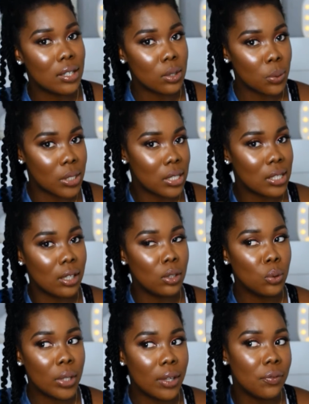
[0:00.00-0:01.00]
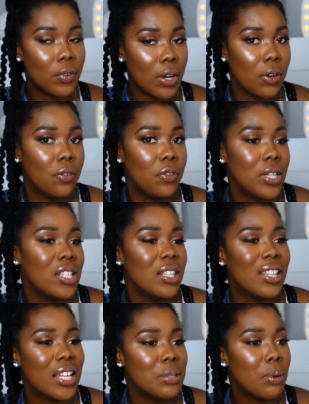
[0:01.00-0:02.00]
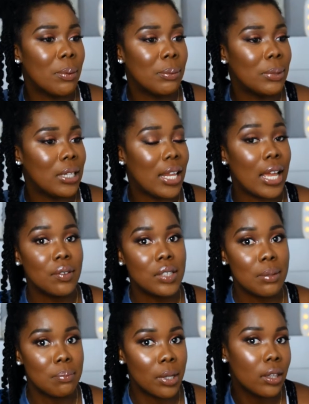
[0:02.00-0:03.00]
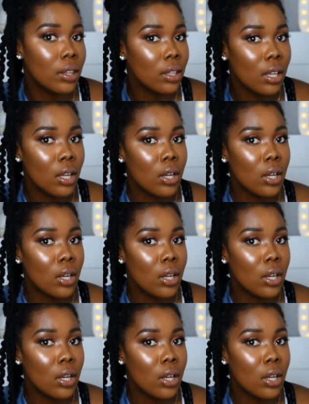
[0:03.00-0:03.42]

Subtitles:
the twist start looking very freezing. That's probably like after a month.